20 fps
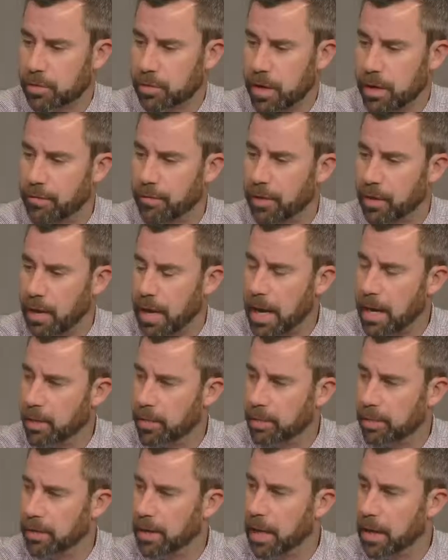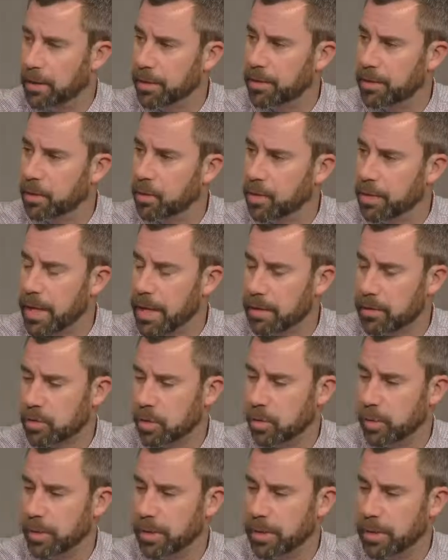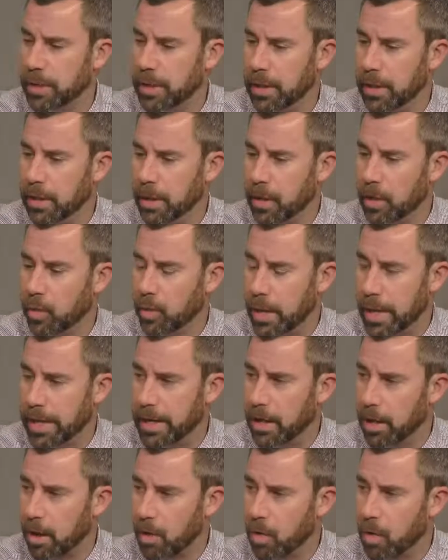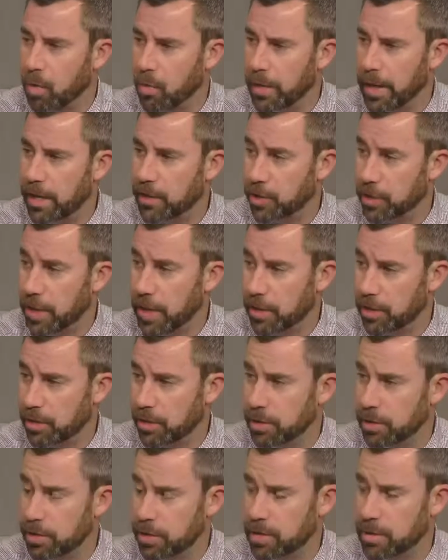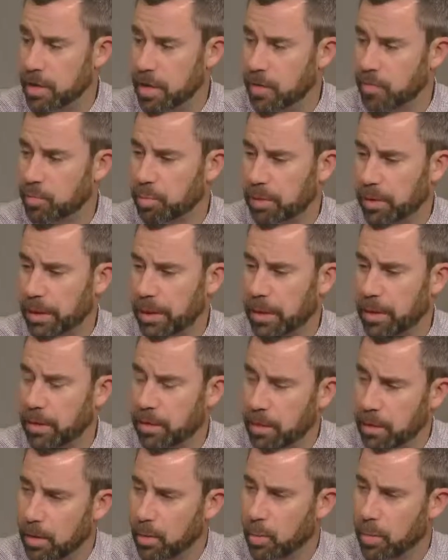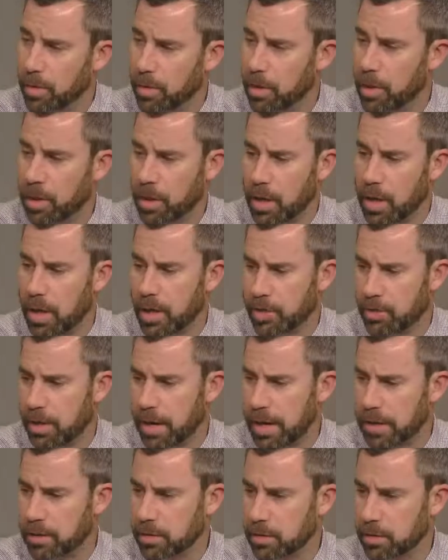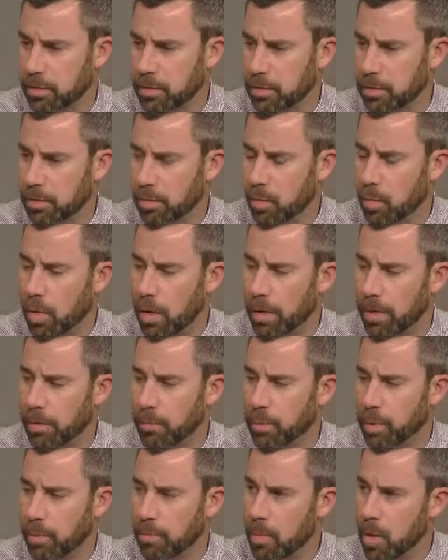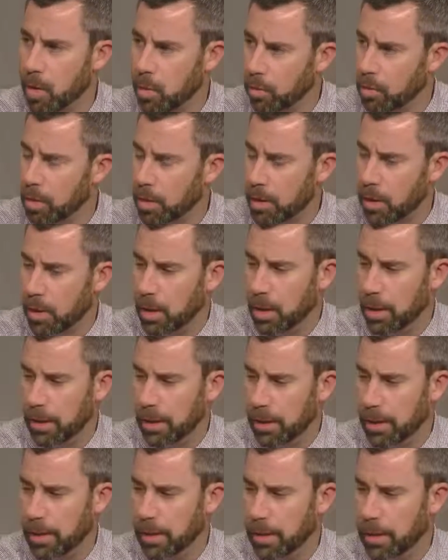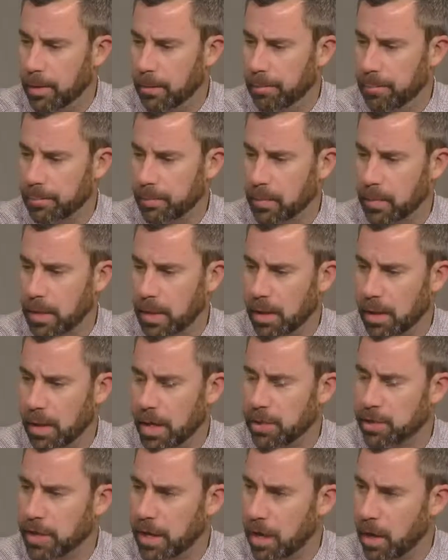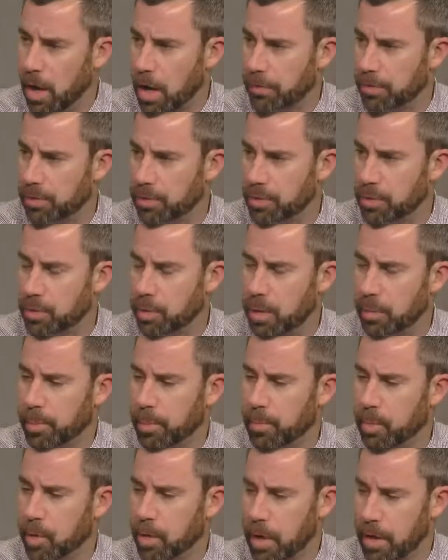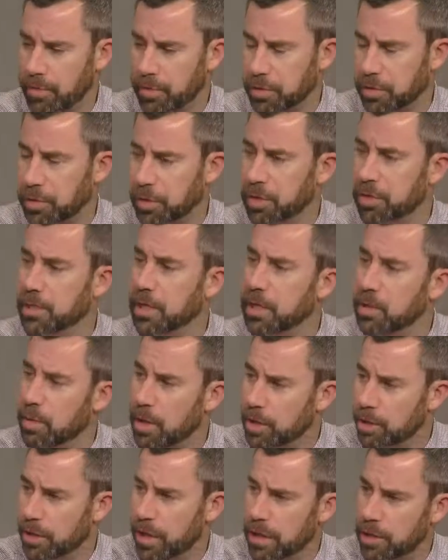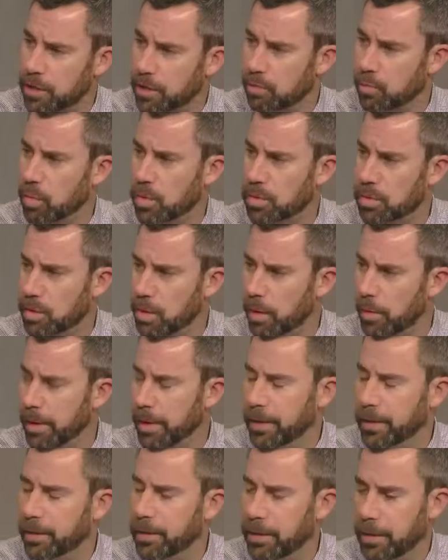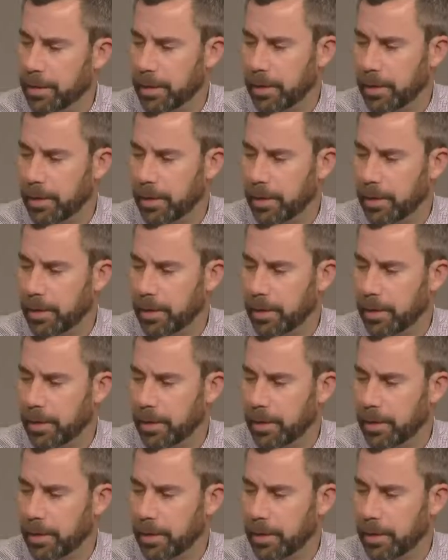try to figure out how to deal with that. So we created our own education incentive plan within our contracts. You want to promote educated officers. You want to promote officers to continue education once they're in.